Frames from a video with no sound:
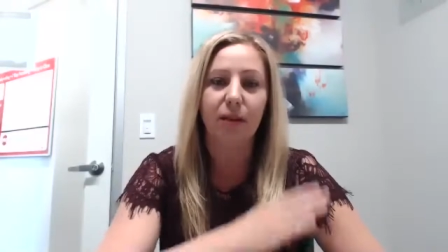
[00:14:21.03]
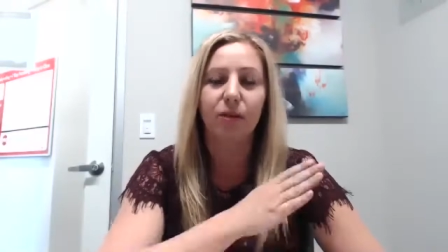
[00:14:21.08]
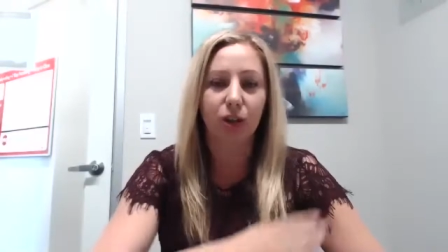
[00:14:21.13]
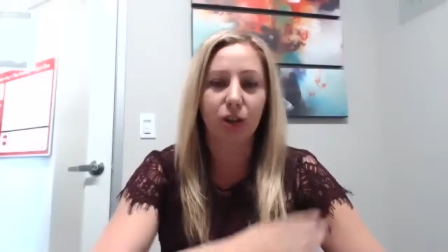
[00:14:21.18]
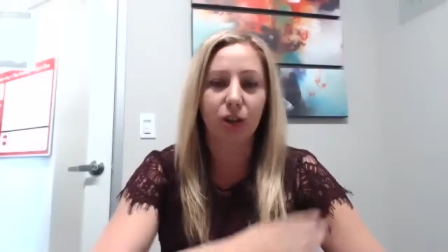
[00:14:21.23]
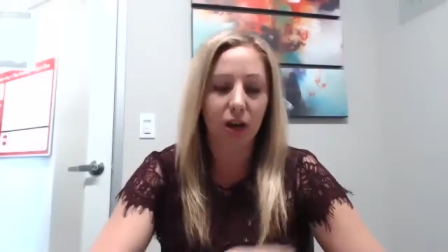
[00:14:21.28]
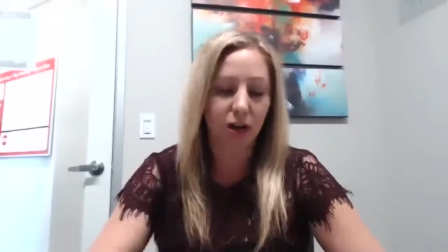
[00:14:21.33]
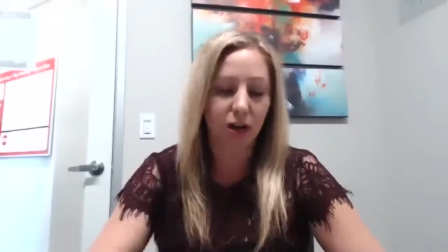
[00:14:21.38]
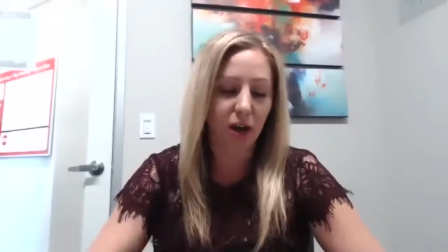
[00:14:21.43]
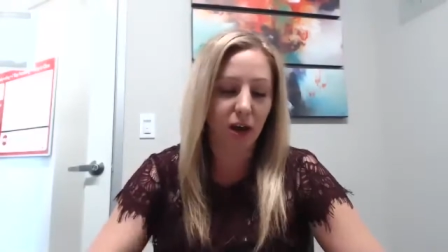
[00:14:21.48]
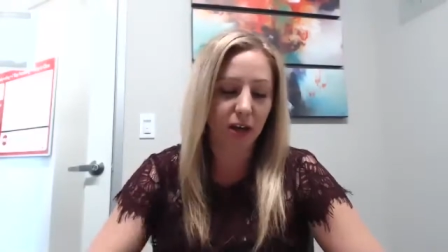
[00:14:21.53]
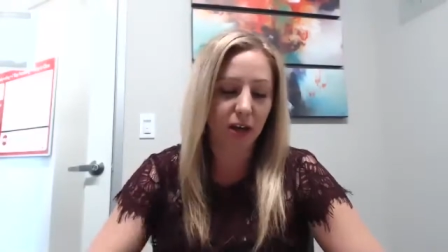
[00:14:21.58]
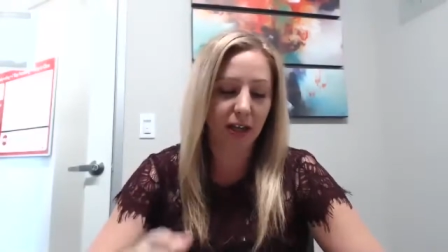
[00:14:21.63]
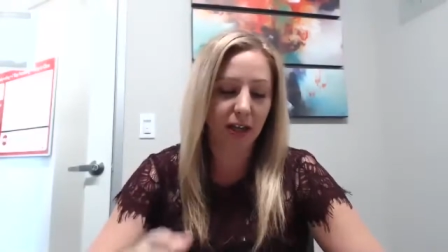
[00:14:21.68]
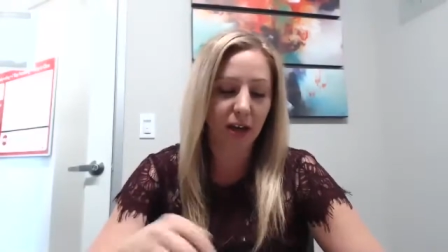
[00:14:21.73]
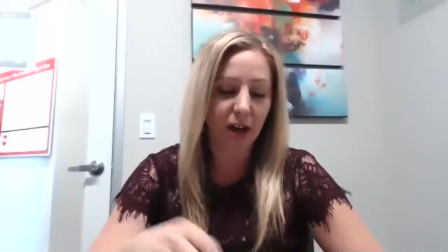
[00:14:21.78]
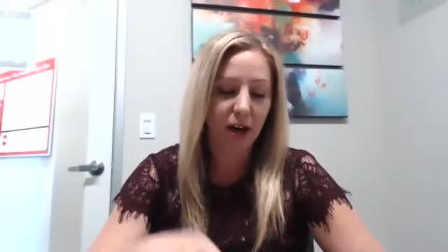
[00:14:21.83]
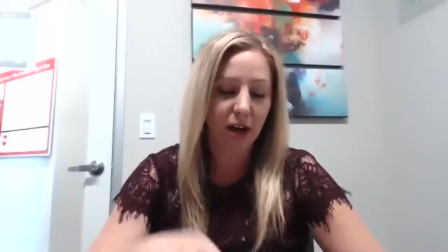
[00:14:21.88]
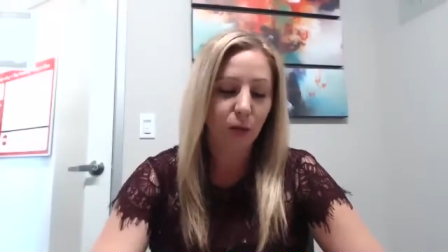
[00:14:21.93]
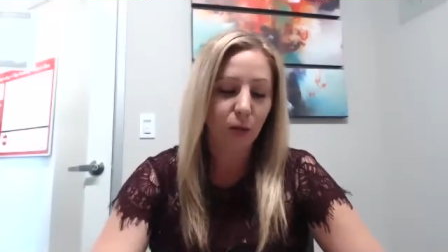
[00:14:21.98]
you start
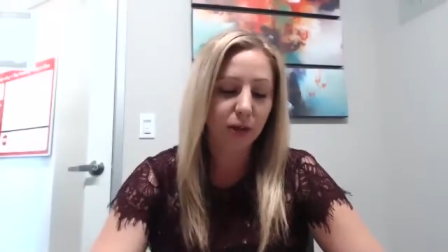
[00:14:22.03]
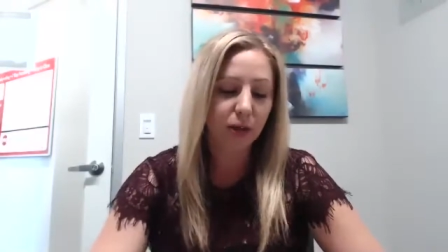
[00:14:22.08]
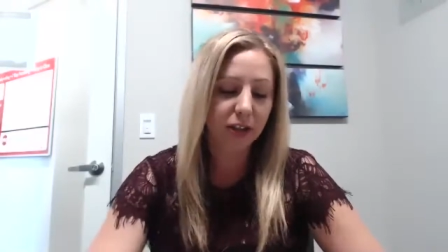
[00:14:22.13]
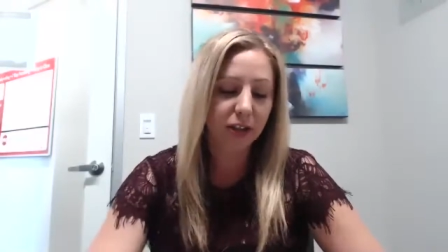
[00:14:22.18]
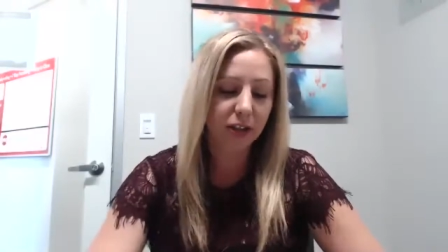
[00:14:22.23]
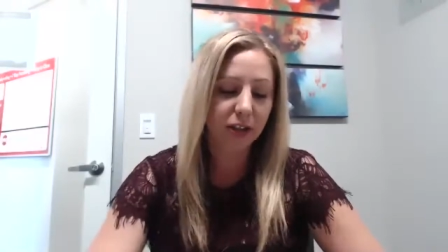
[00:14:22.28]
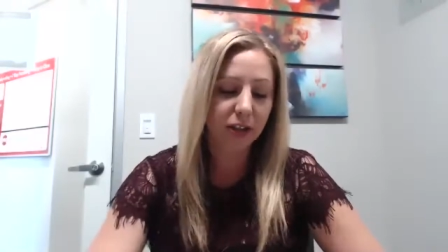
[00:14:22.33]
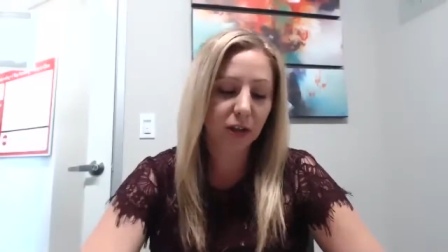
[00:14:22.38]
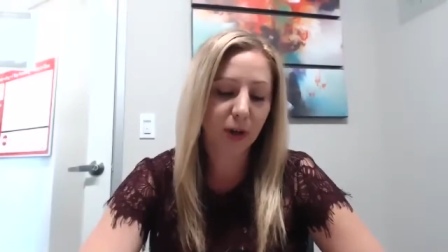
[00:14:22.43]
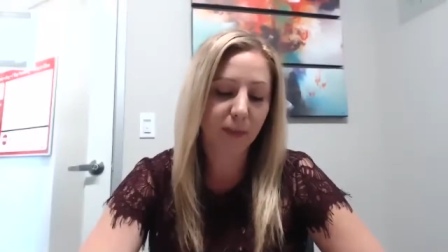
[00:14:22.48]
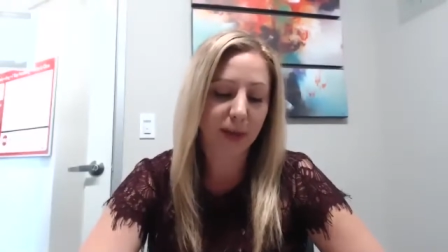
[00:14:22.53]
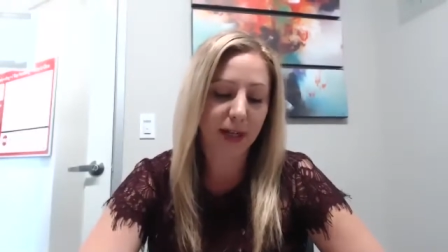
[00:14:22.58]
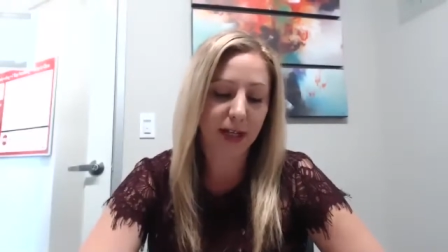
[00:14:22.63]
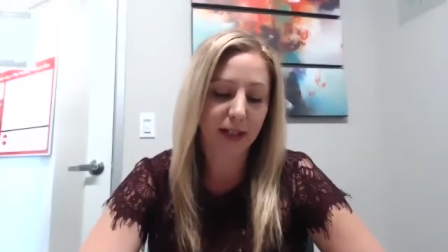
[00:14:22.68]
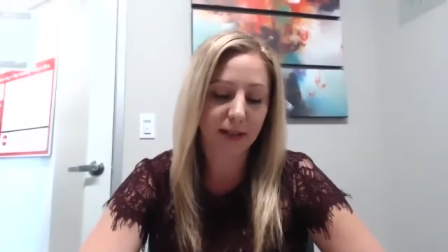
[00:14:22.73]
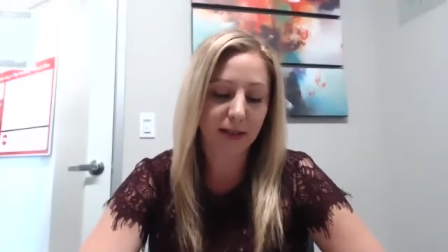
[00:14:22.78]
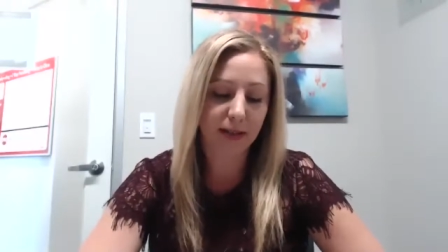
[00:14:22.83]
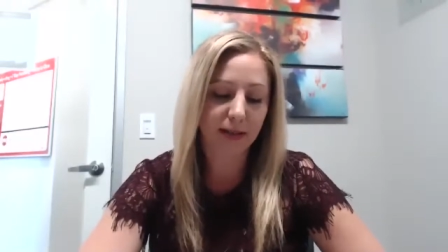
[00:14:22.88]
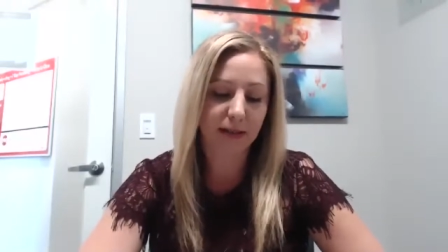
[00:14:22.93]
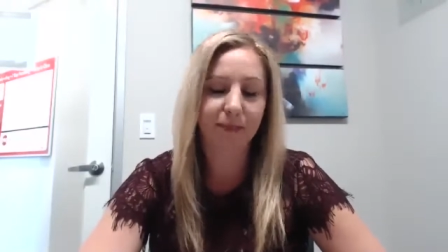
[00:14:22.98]
calling. What's your
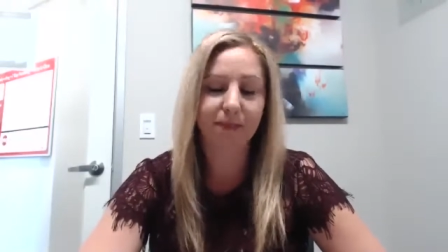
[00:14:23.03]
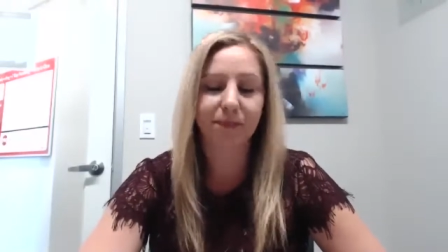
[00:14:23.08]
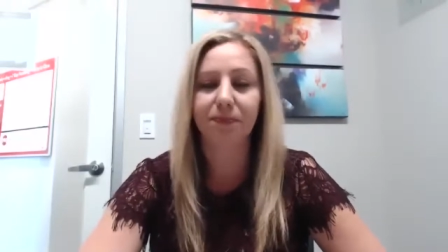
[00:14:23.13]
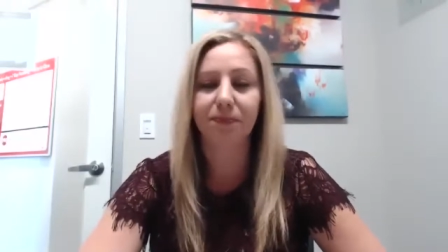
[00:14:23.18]
purpose?